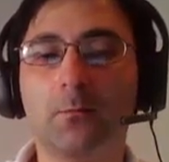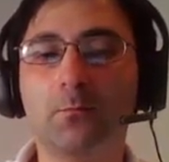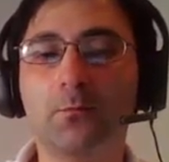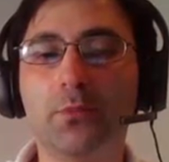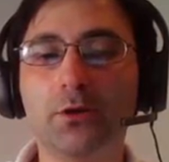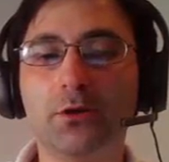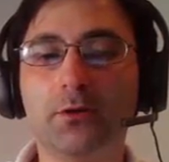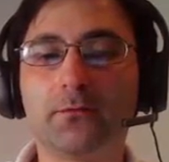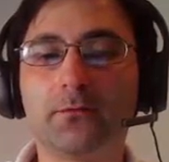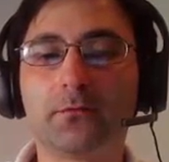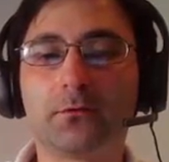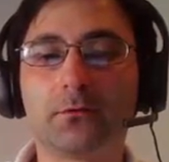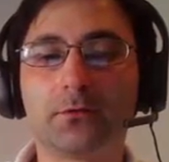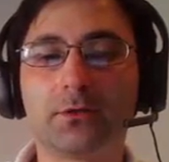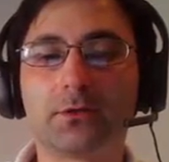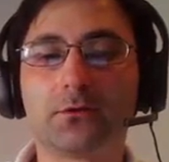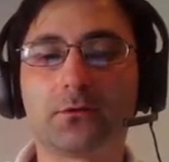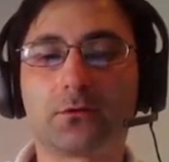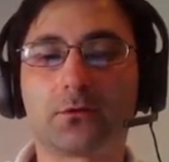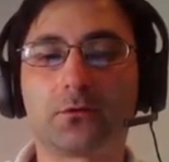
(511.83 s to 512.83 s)
beautiful
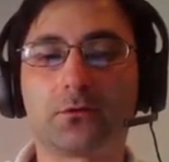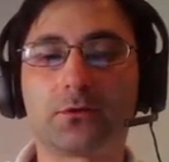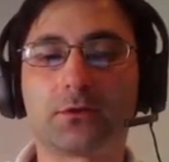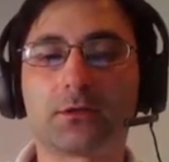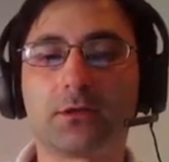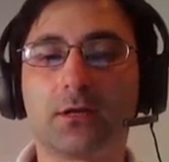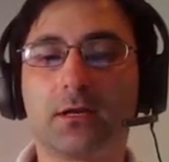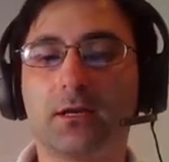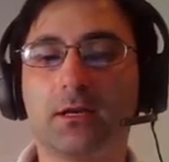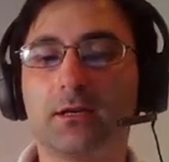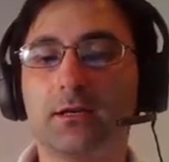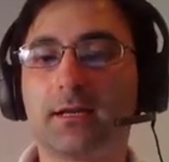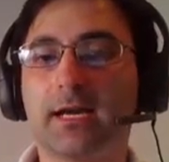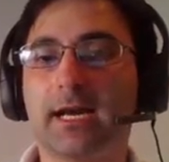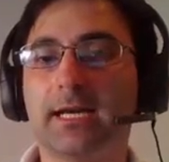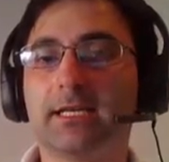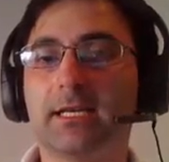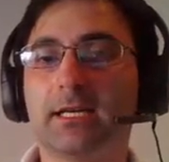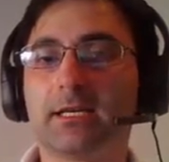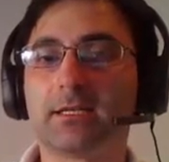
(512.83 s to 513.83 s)
resource,
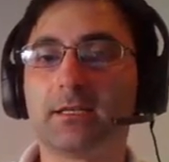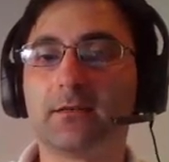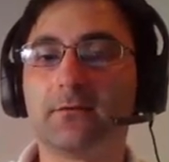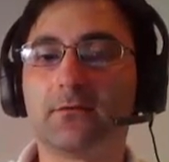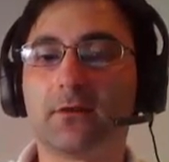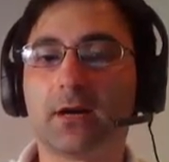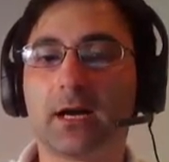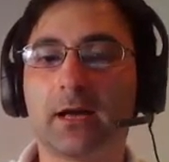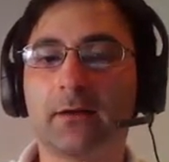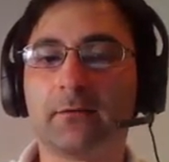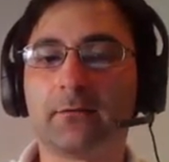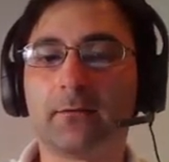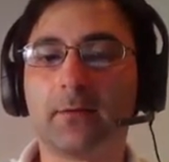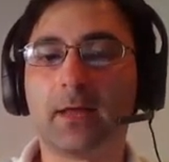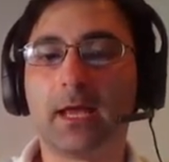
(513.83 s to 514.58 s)
knight takes e5,